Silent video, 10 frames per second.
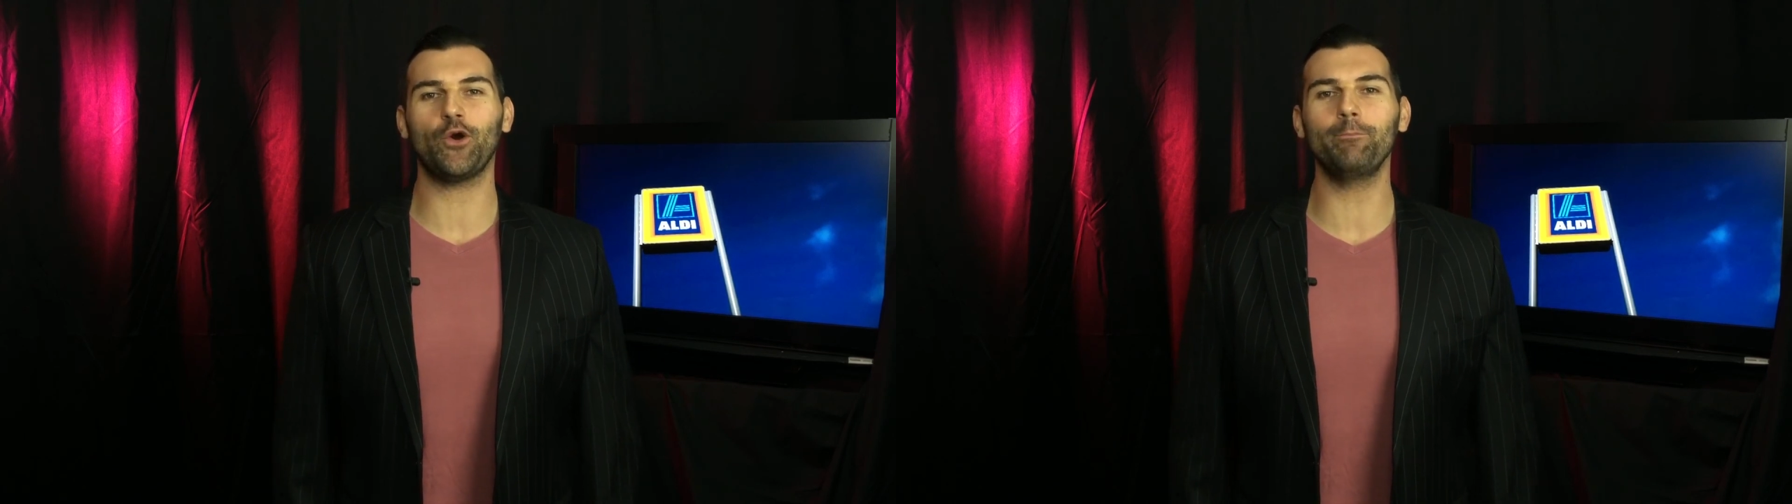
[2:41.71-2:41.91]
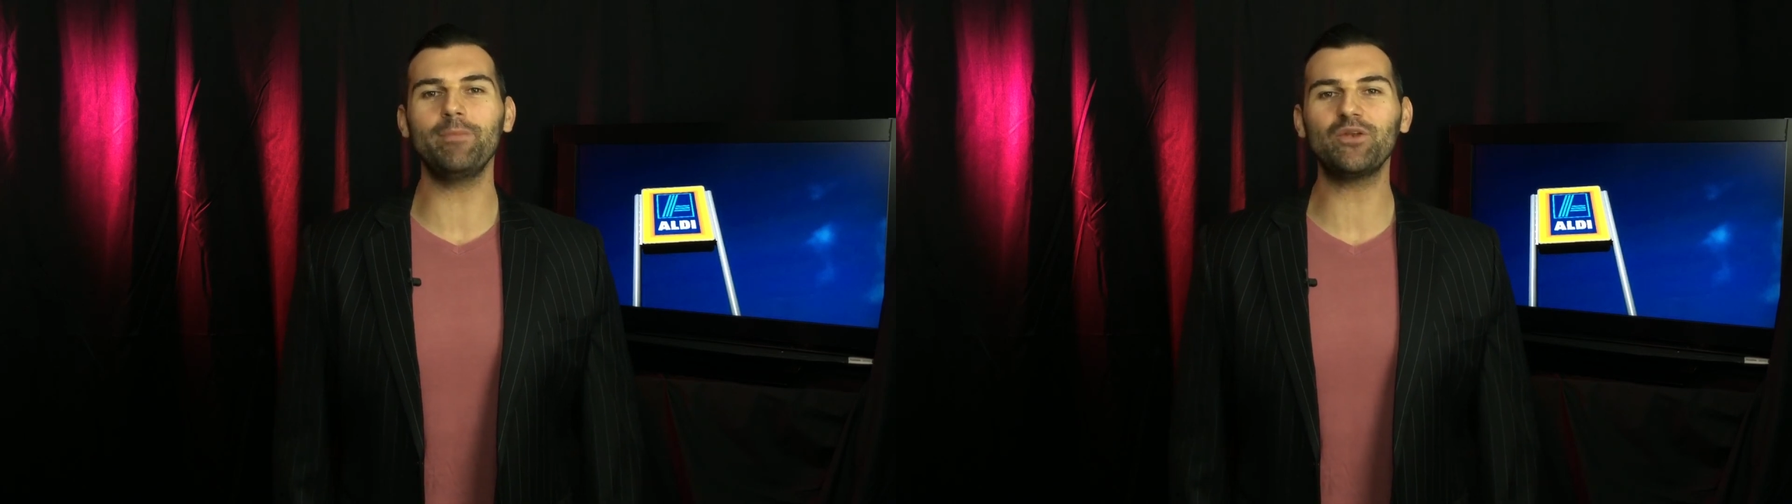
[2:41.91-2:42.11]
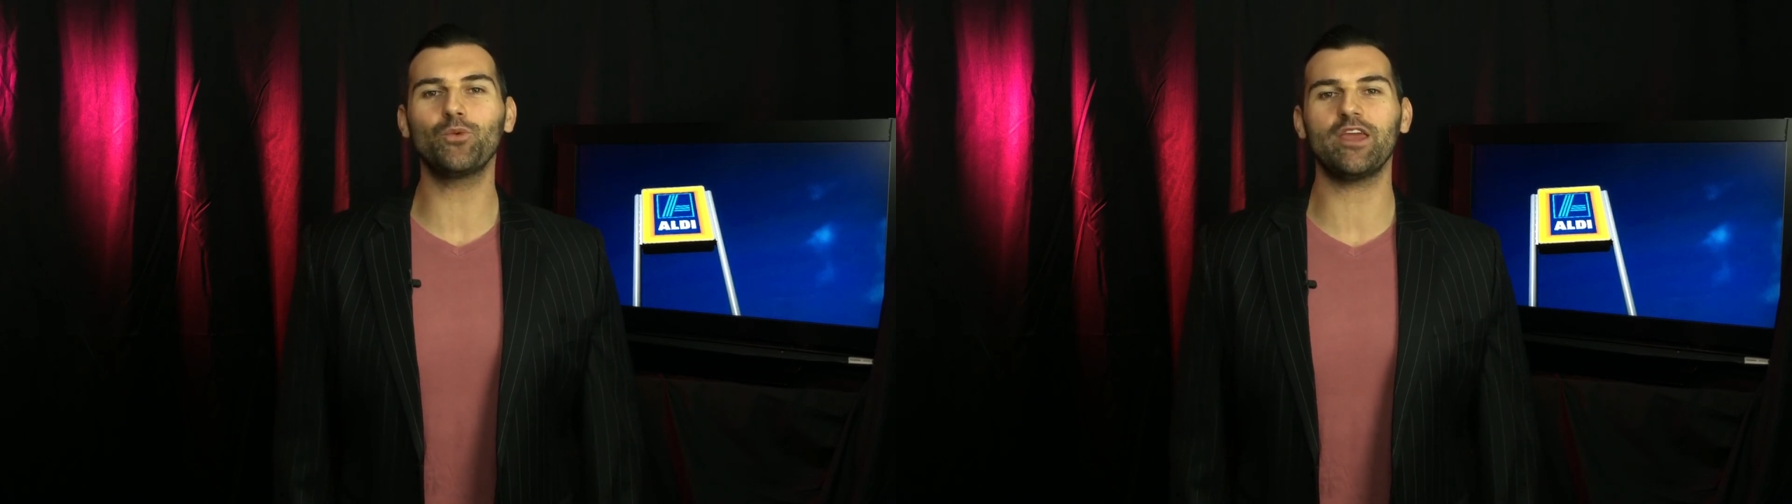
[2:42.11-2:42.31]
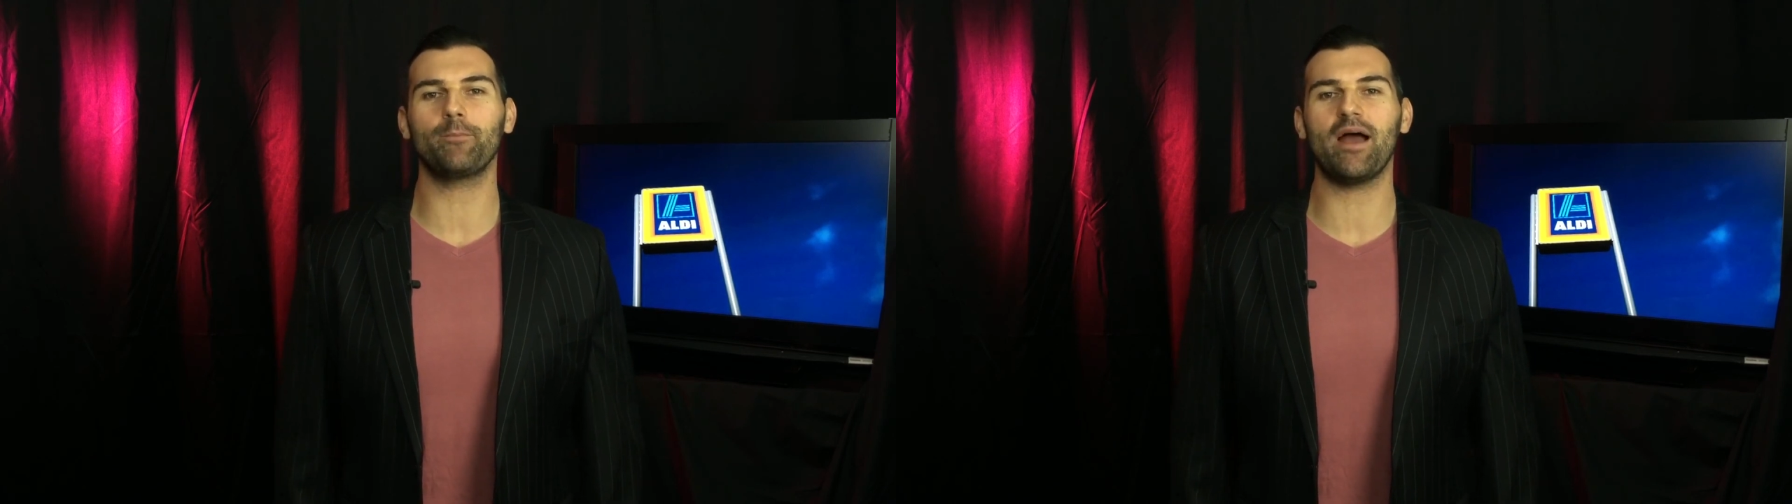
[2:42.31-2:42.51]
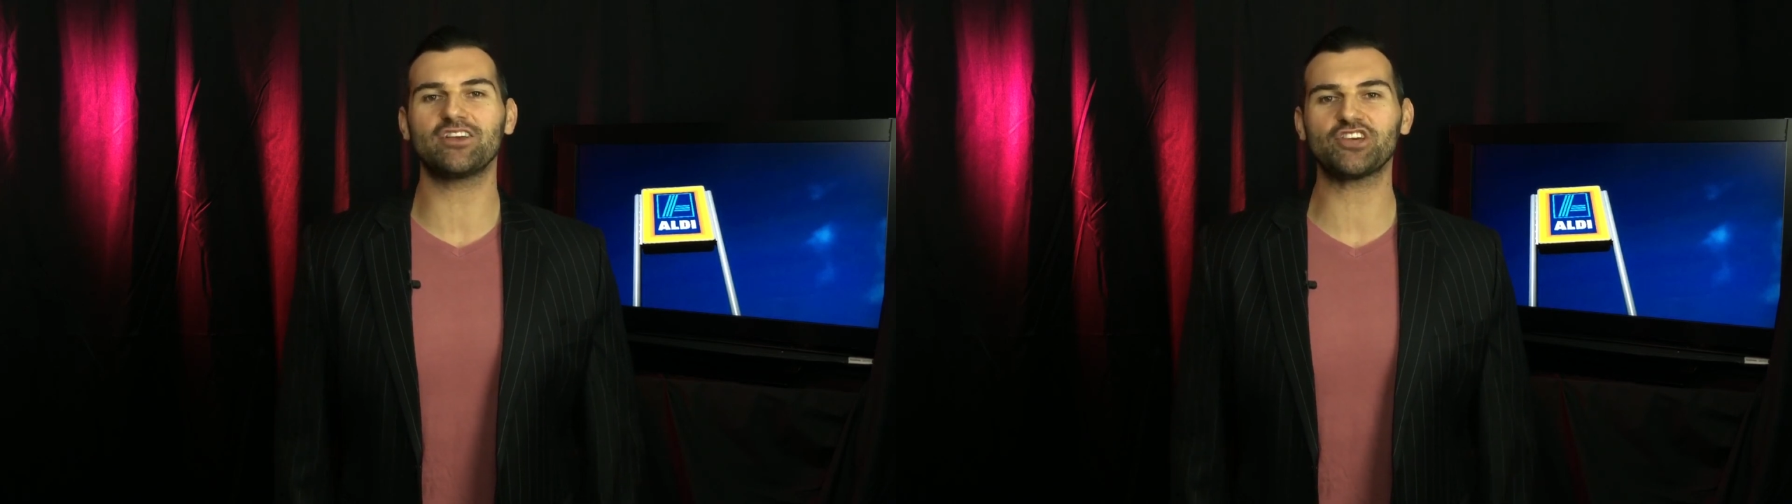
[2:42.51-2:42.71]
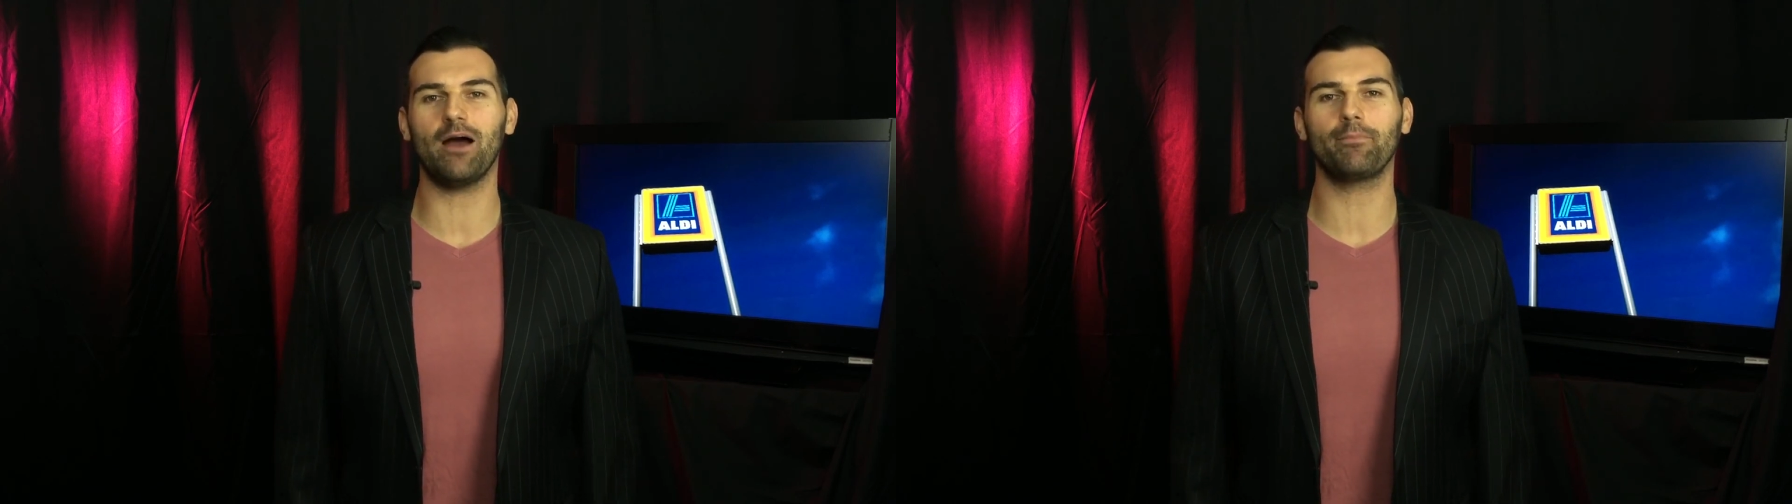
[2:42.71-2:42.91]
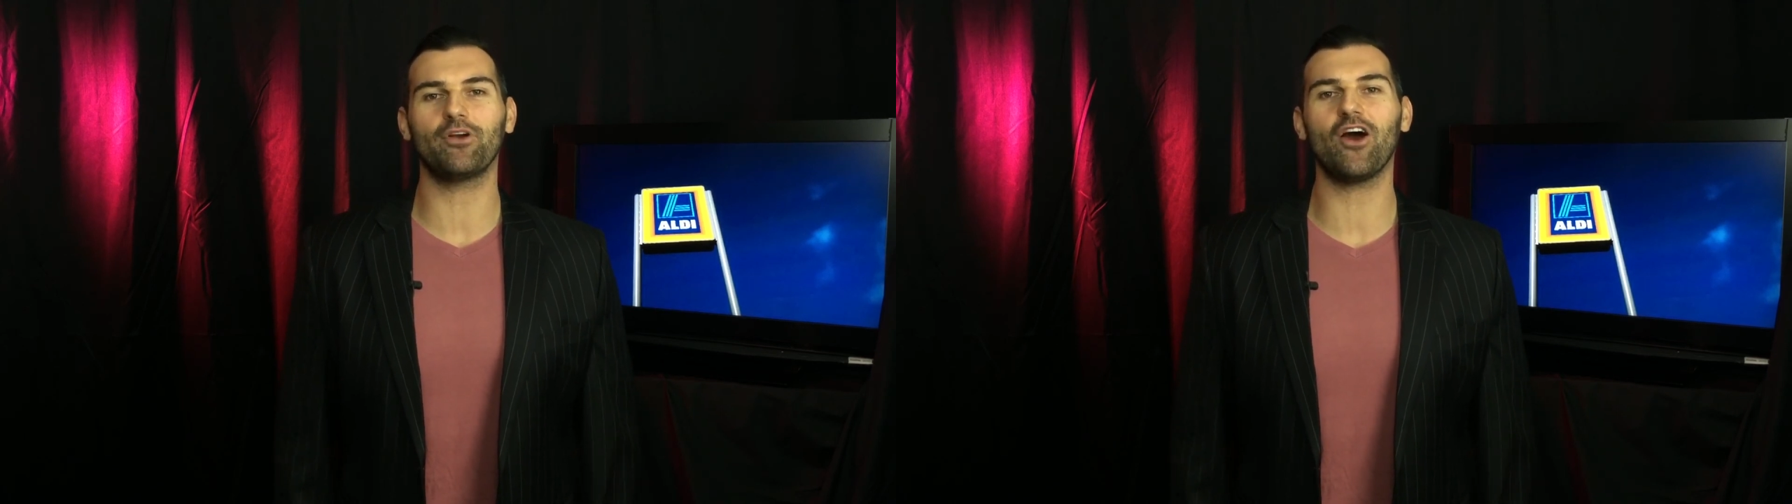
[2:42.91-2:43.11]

your midweek mashup.